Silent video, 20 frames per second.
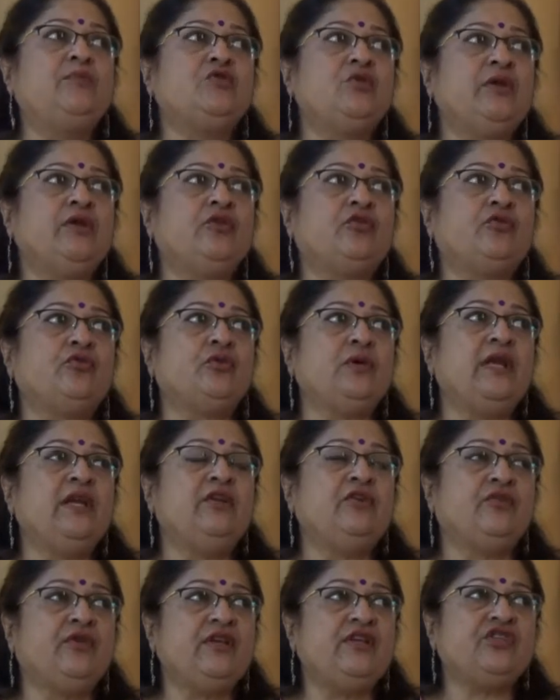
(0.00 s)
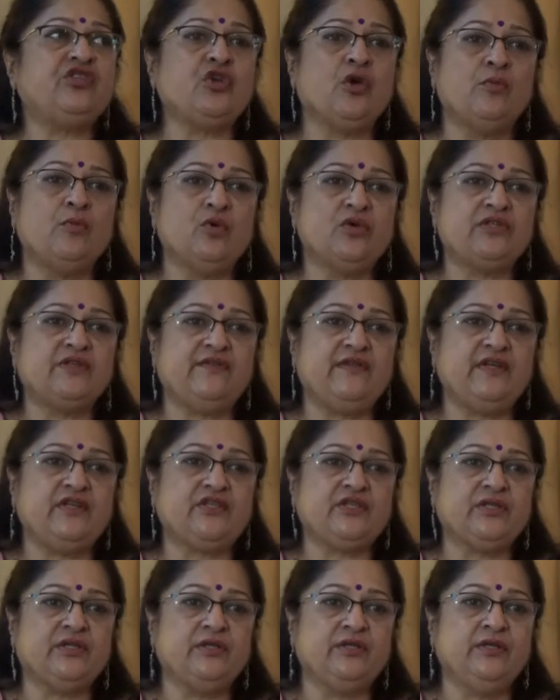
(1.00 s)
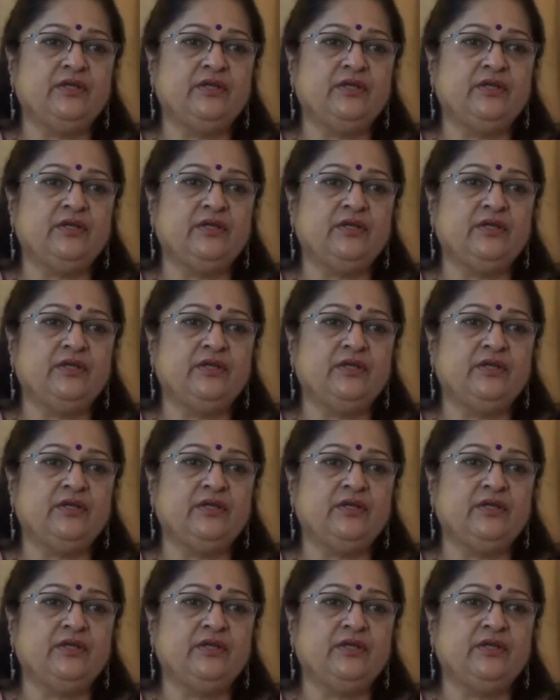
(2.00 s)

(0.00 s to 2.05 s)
to increase your motivation.